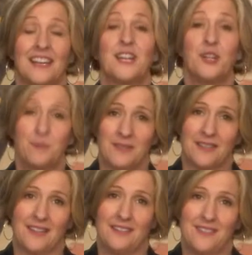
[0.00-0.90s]
Can you
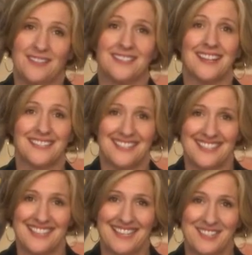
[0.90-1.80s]
believe it's lesson
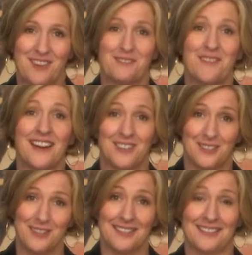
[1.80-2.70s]
6, our
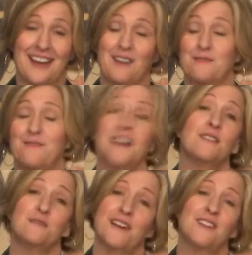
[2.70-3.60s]
final
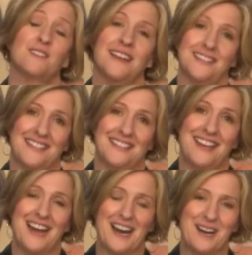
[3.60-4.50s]
lesson
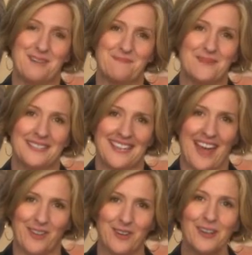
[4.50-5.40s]

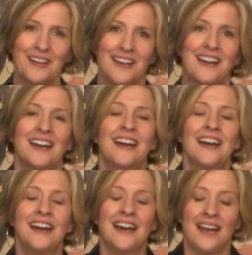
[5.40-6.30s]
together?
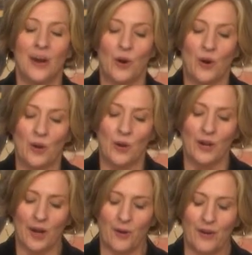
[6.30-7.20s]
You
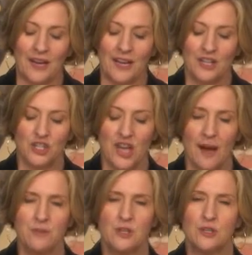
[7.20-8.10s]
know,
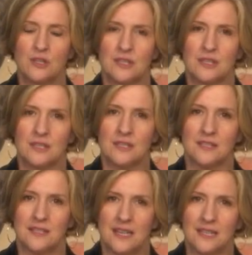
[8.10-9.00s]
chapters
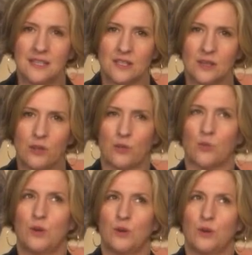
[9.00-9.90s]
6
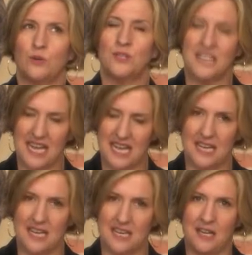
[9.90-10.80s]
through
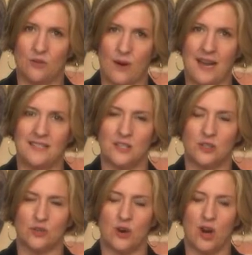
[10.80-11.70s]
10 in Rising
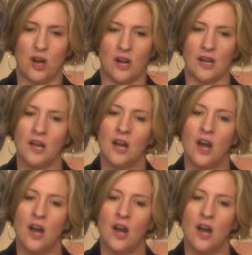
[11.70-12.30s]
Strong